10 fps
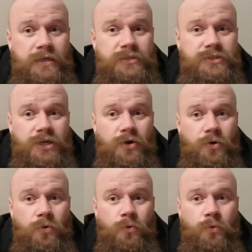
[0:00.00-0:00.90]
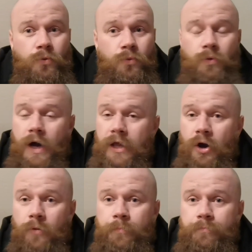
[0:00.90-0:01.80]
So I
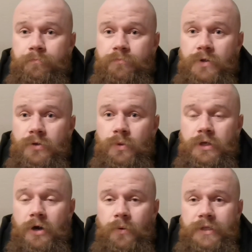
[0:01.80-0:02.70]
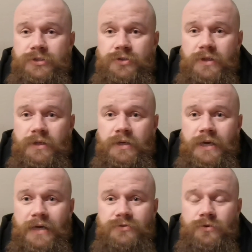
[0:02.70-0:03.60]
hope you will go into
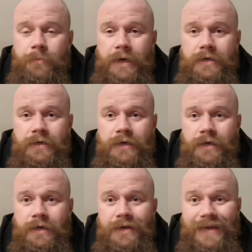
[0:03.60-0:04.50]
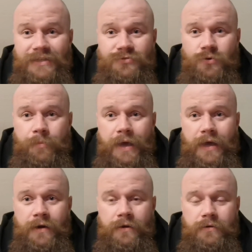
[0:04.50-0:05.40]
the
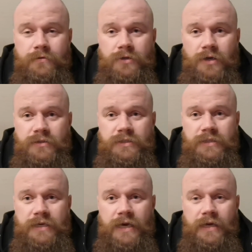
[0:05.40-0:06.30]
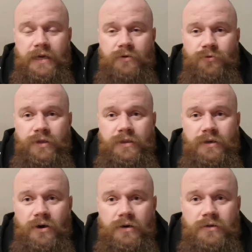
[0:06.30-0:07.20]
gastromand.dk and read
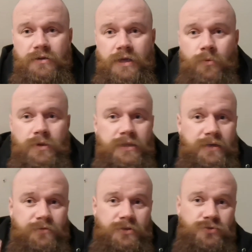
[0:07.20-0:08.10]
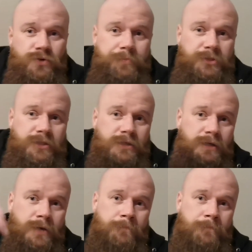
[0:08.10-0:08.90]
the article. I will leave a description